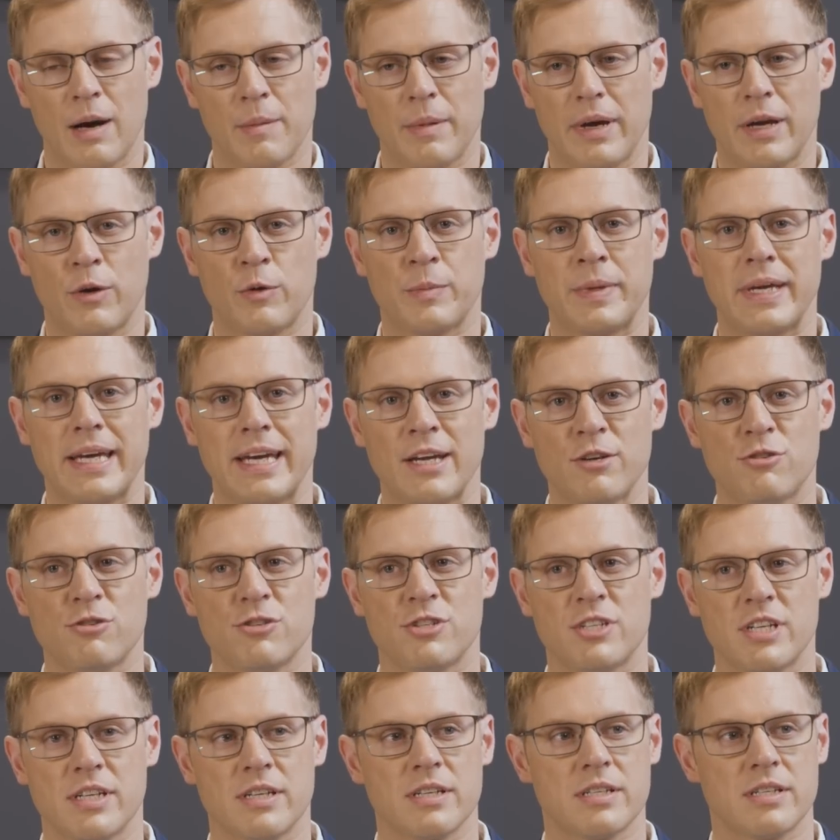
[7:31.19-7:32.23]
It would be
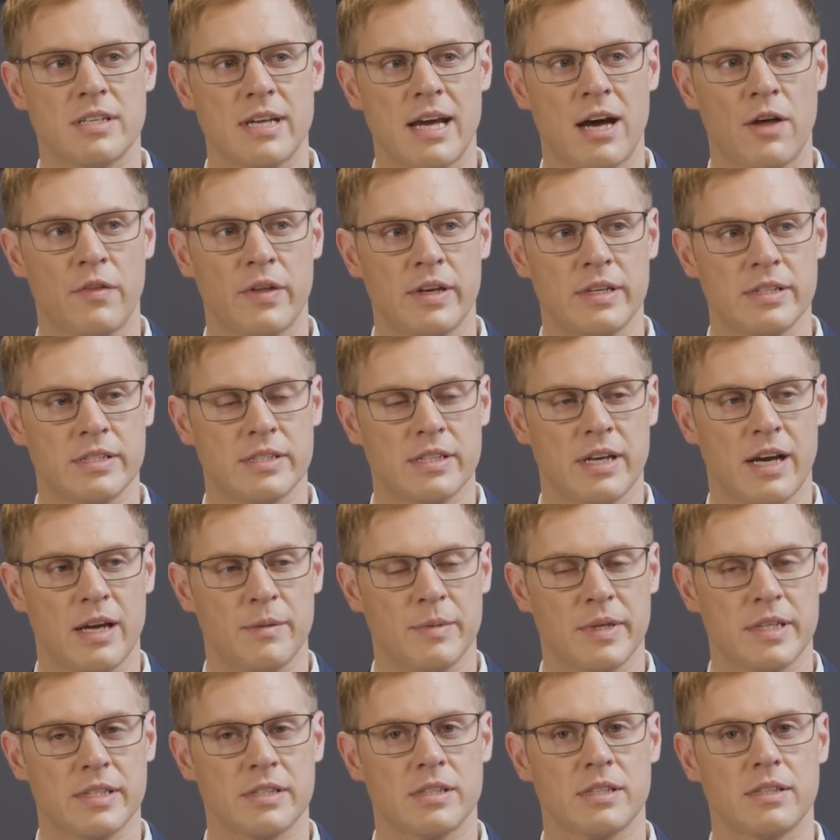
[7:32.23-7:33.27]
interesting to see how they decide,
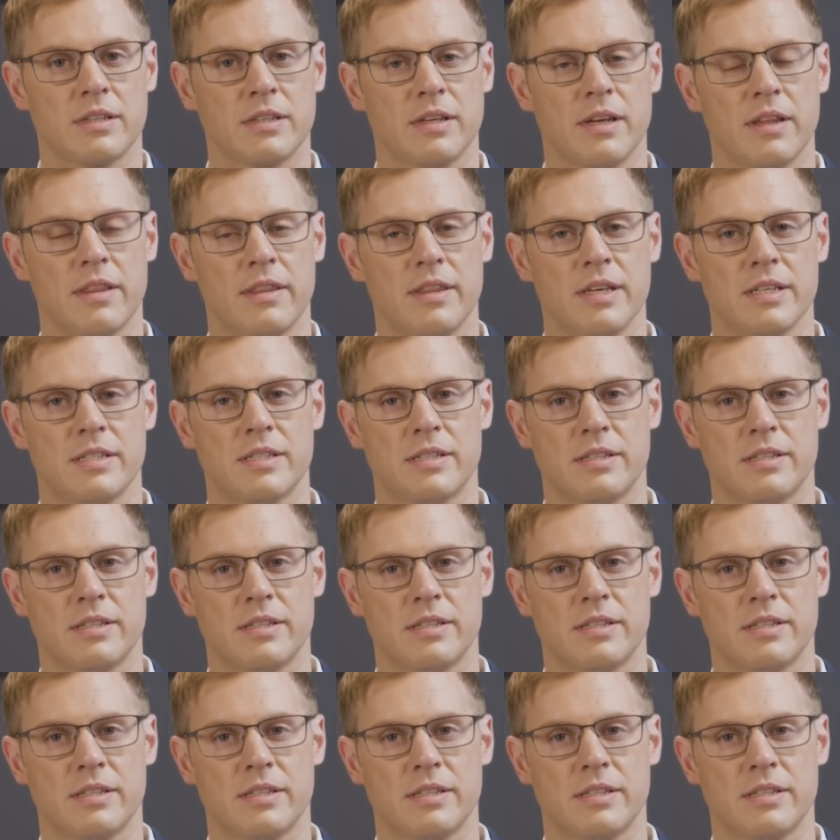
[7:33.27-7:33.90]
because this,